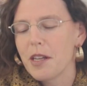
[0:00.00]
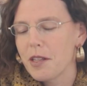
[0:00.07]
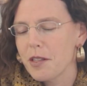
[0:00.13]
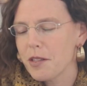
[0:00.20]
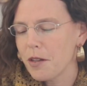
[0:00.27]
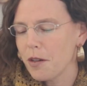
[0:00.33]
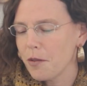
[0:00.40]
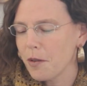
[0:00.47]

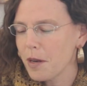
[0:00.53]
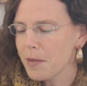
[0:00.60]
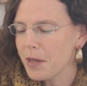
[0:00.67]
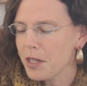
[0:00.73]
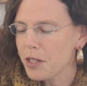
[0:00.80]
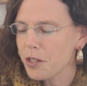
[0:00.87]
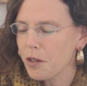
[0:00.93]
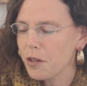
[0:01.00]
So what I'm
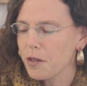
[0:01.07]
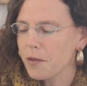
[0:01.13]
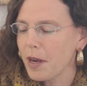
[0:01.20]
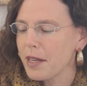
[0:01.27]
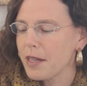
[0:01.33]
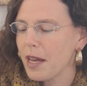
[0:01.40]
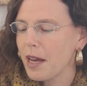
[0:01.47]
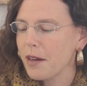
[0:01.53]
going to show you
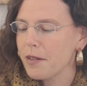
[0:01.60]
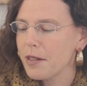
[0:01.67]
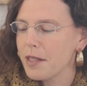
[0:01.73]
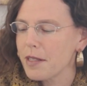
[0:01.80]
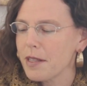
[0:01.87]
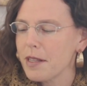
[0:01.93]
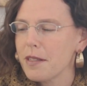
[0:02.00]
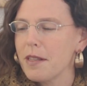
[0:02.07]
right now
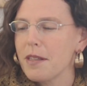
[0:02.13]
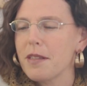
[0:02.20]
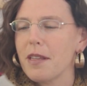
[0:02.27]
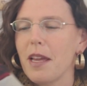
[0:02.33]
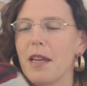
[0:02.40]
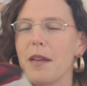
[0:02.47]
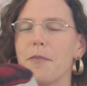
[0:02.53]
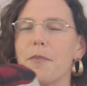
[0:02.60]
is this is
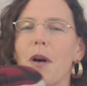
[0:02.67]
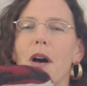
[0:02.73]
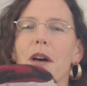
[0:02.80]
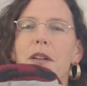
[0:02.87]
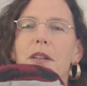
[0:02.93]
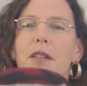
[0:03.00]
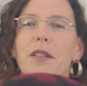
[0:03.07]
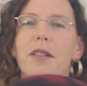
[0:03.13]
a
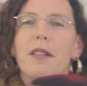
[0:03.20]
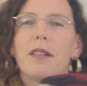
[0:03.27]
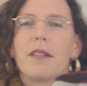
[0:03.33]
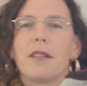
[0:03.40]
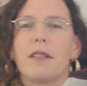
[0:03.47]
model